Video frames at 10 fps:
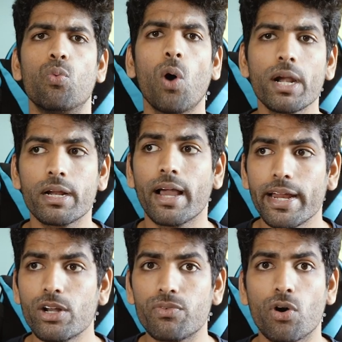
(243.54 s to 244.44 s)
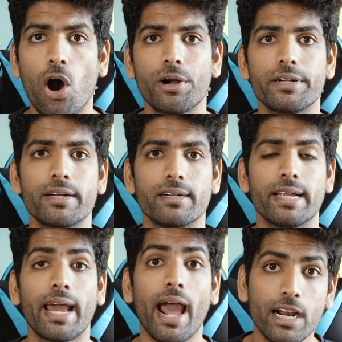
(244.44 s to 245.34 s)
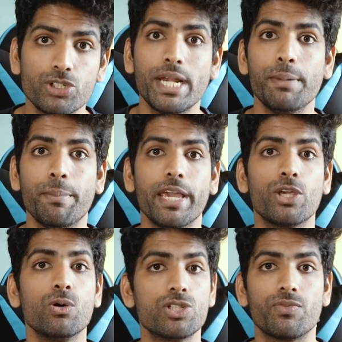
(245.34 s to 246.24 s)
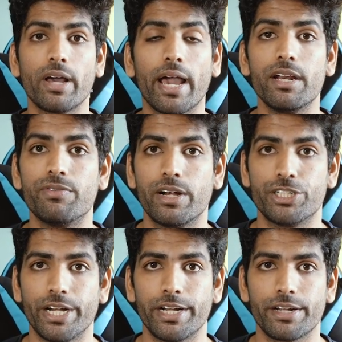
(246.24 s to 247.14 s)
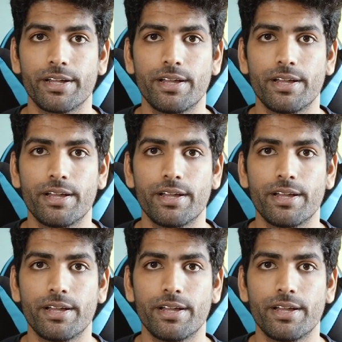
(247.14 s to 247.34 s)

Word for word: what kind of content can actually make use of the high refresh rate?